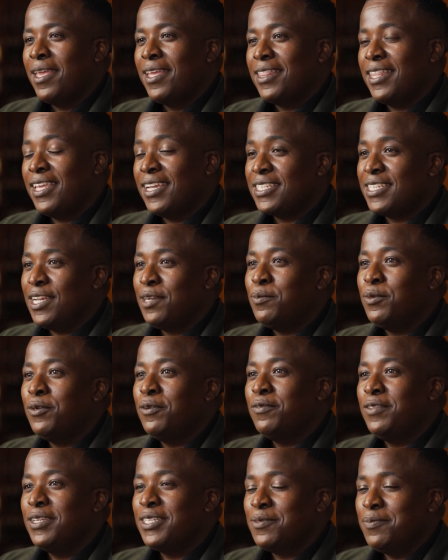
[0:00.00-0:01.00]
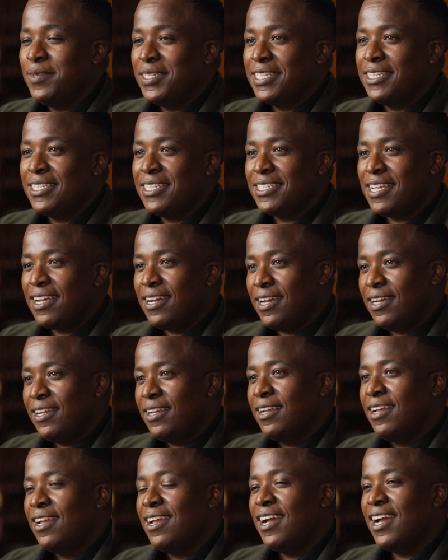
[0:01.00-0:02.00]
The example of these matters are
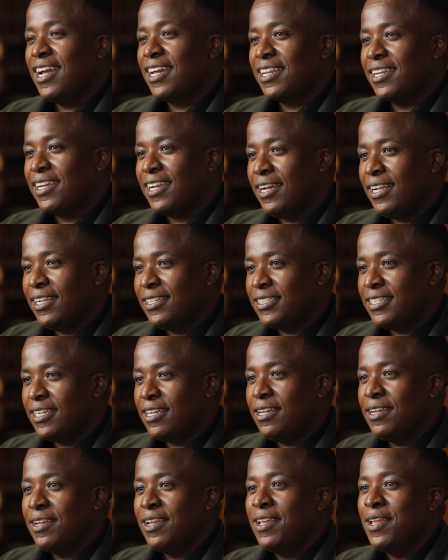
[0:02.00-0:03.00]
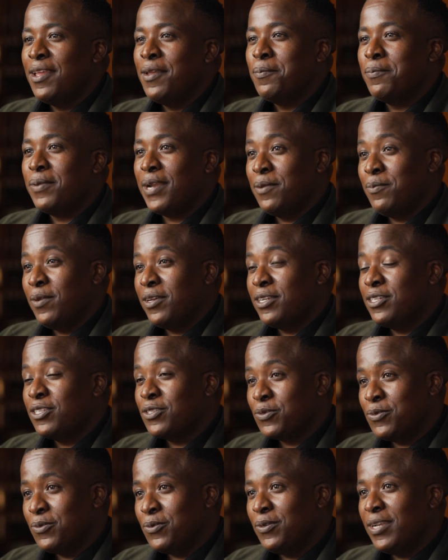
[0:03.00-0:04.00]
agriculture, primary
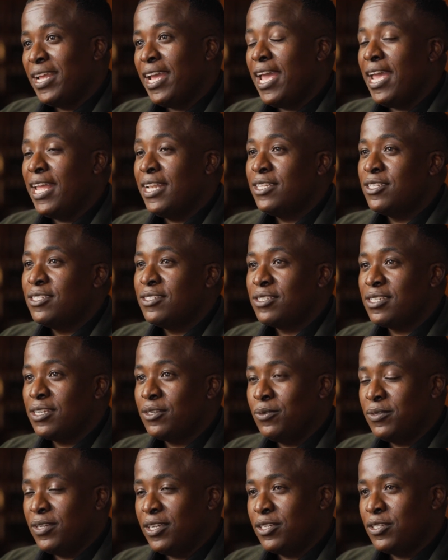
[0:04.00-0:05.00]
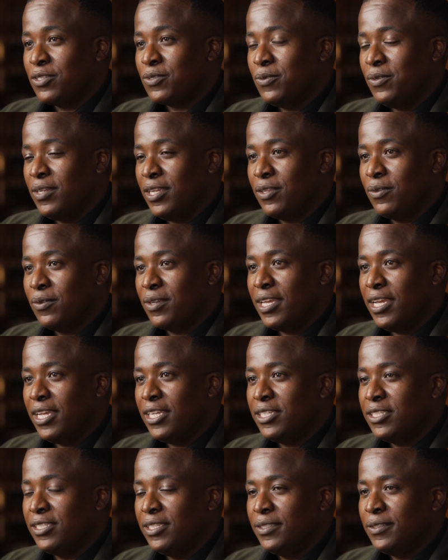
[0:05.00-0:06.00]
school and secondary school
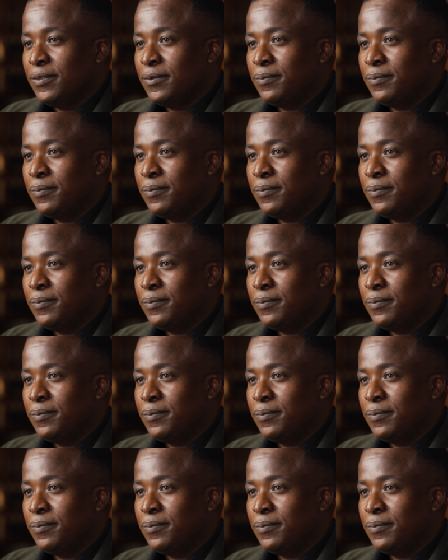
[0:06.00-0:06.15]
education.